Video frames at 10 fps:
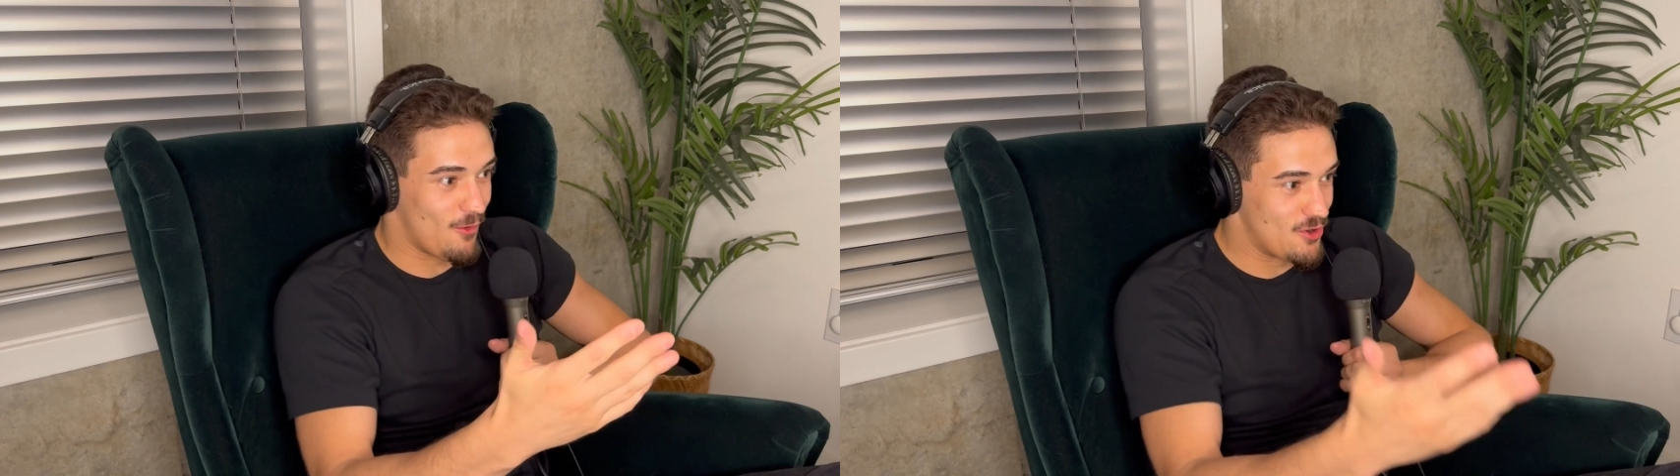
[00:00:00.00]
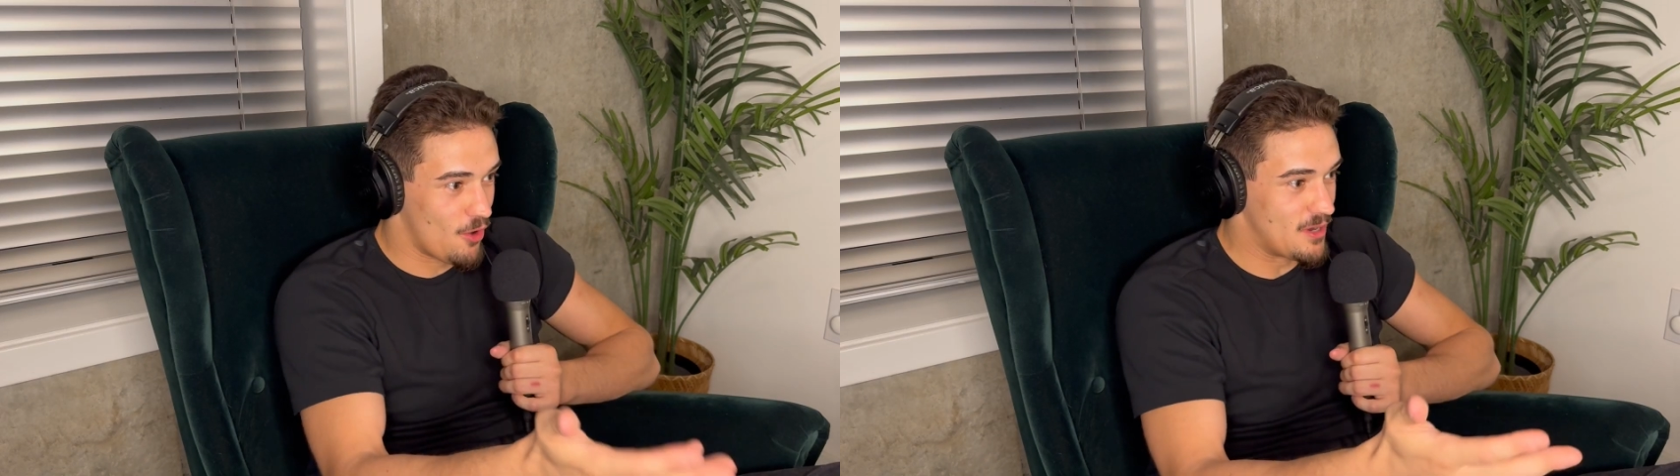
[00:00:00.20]

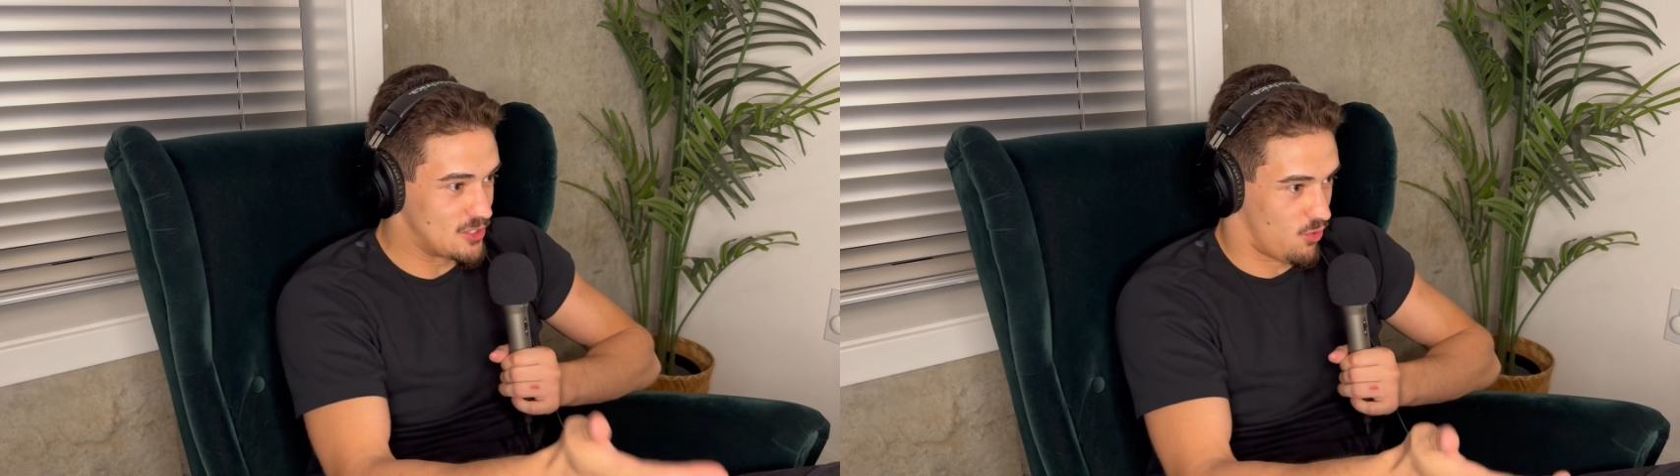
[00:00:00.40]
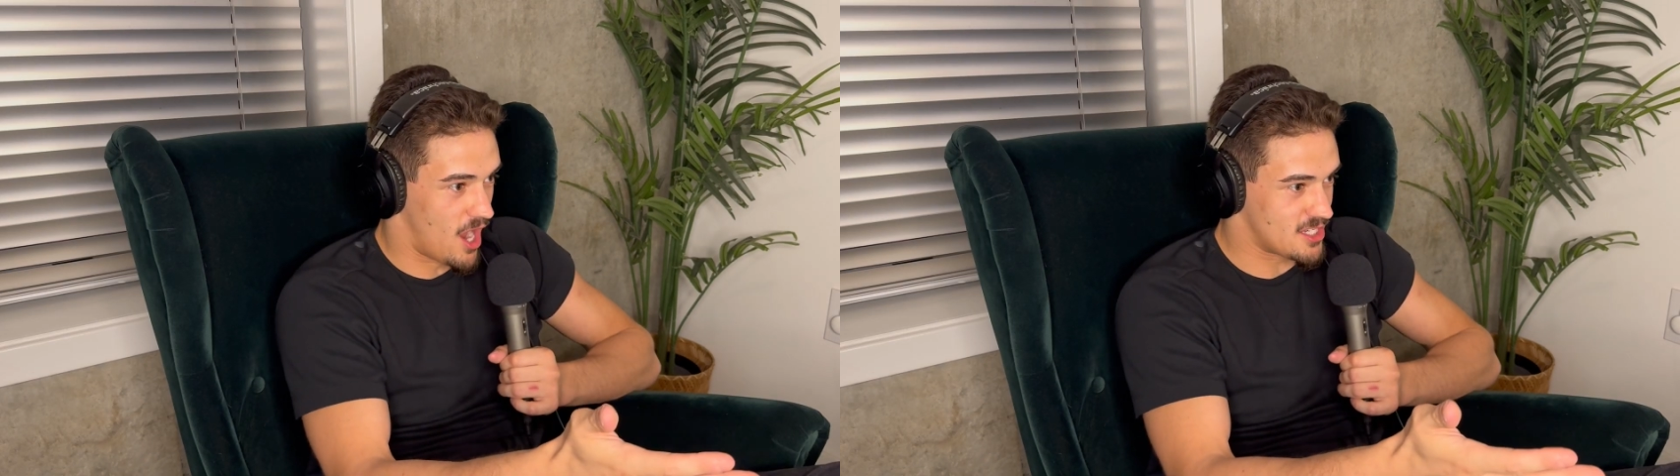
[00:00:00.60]
when
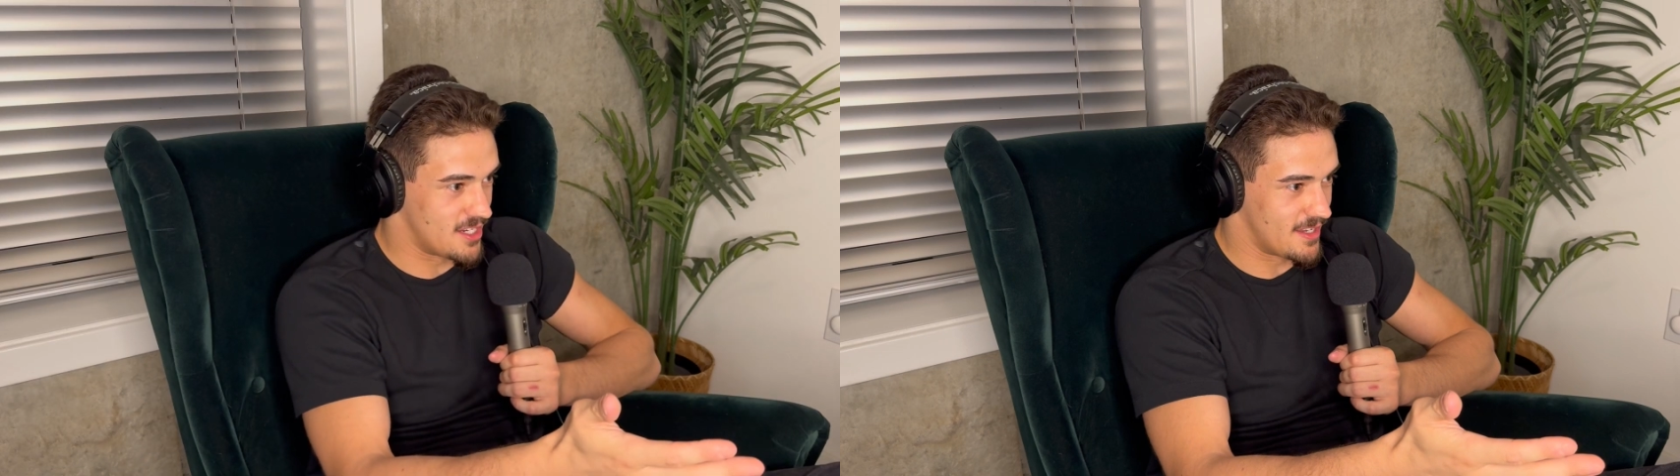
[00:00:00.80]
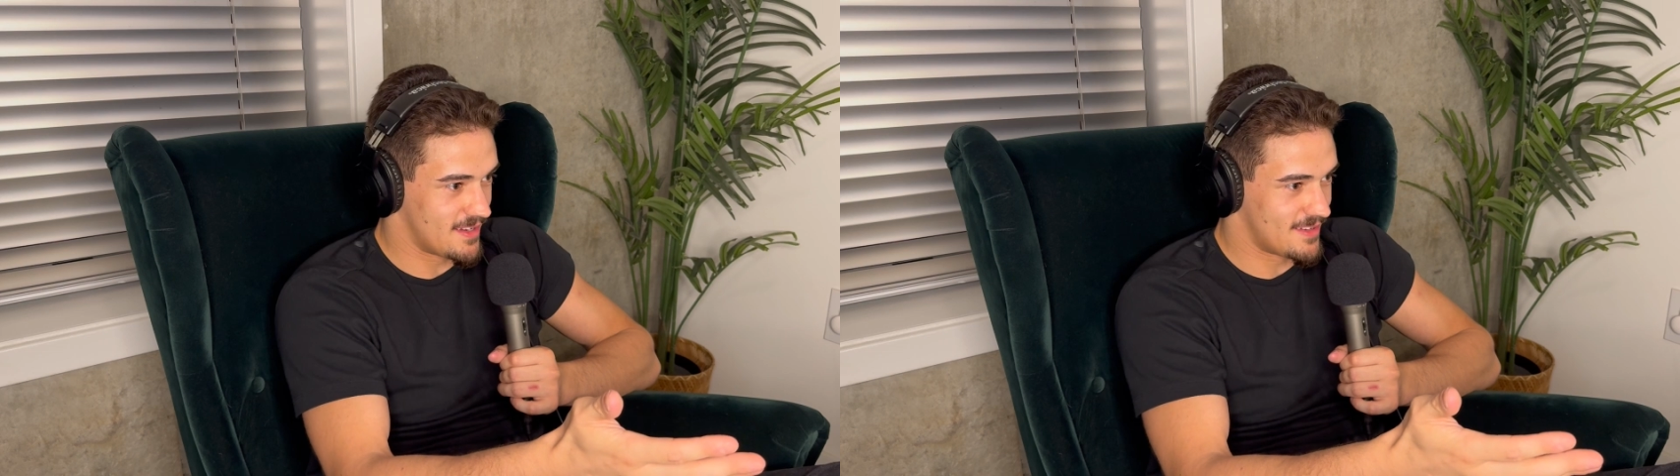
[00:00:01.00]
nobody's
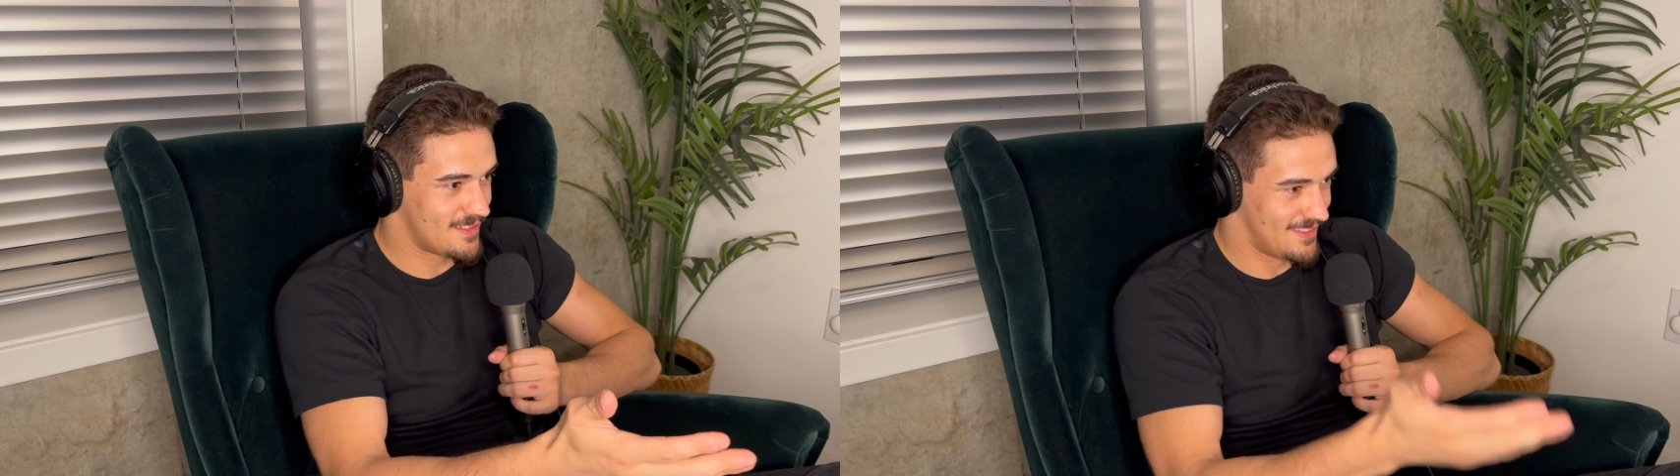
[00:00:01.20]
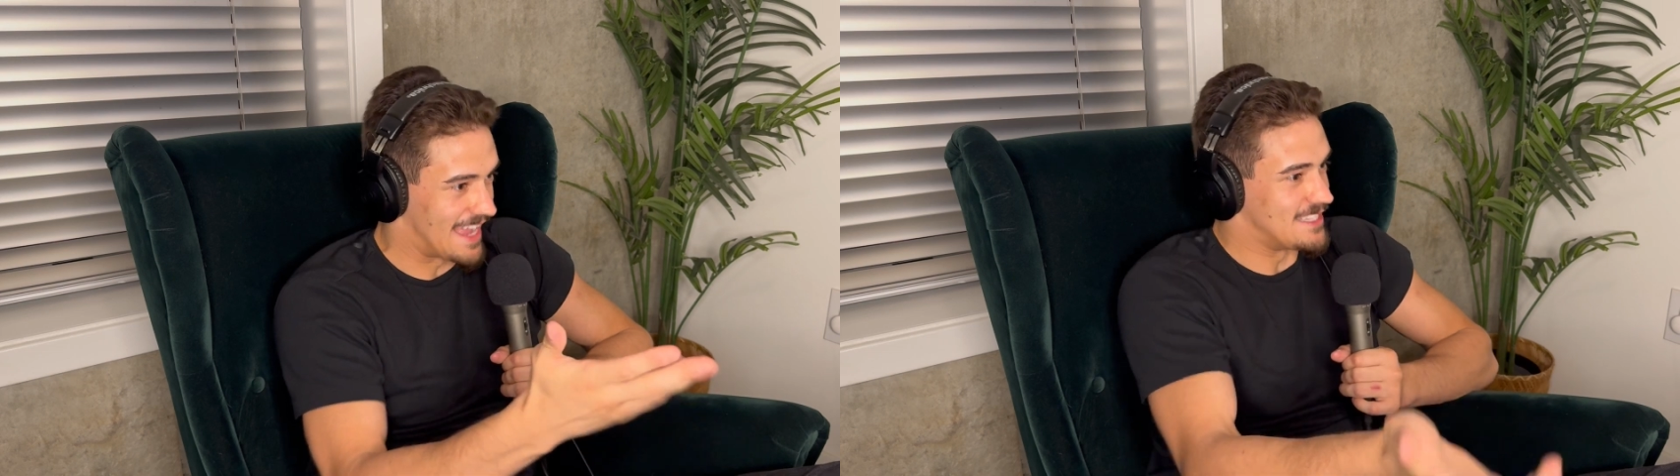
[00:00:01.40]
watching,
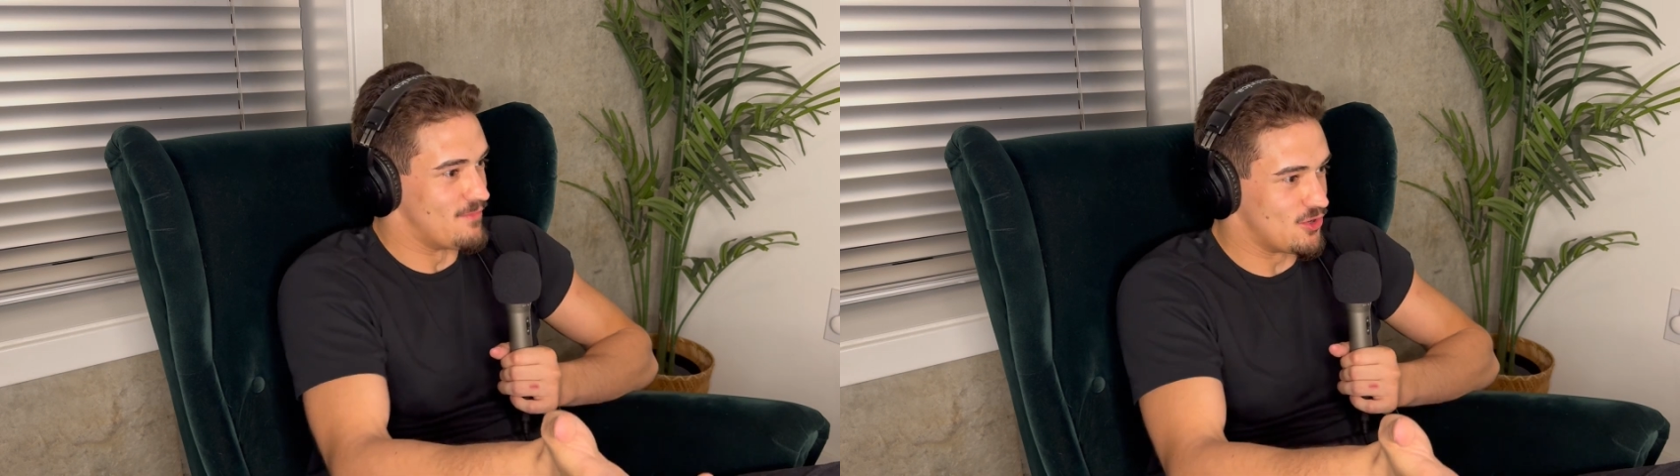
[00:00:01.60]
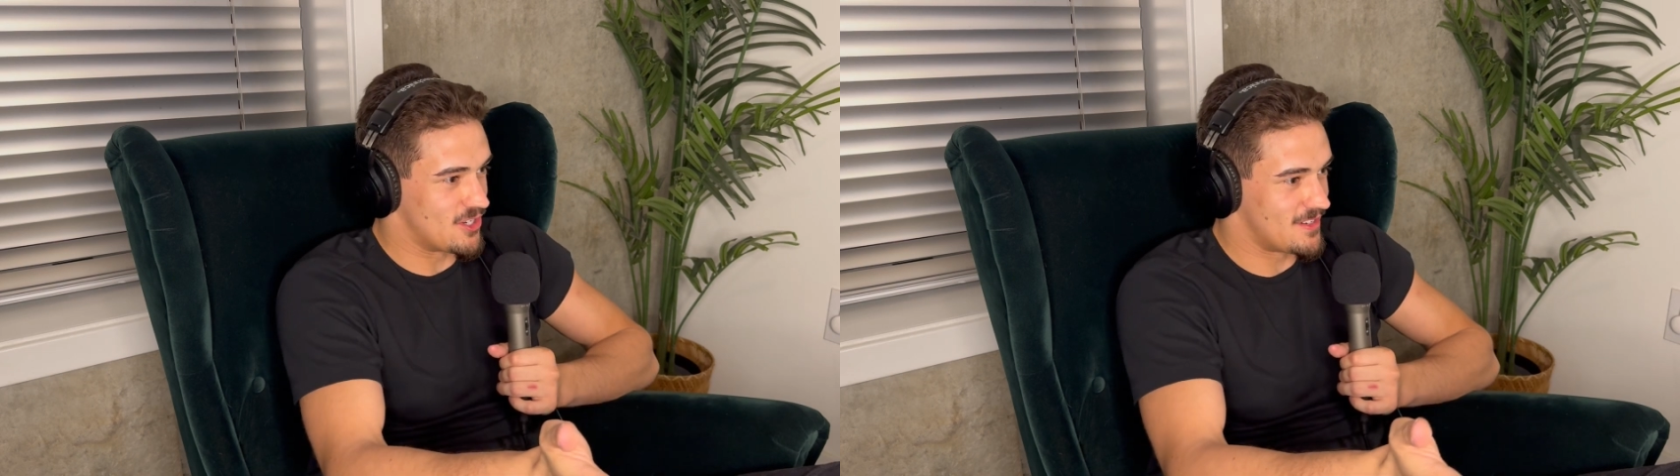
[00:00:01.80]
that's
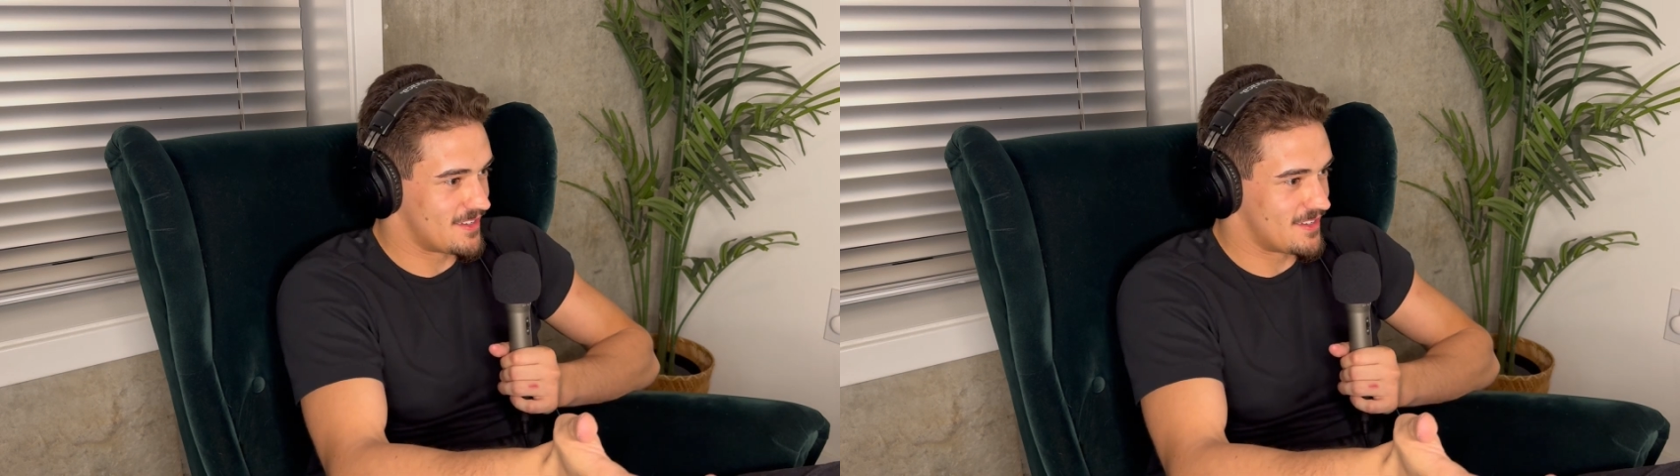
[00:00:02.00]
emotion.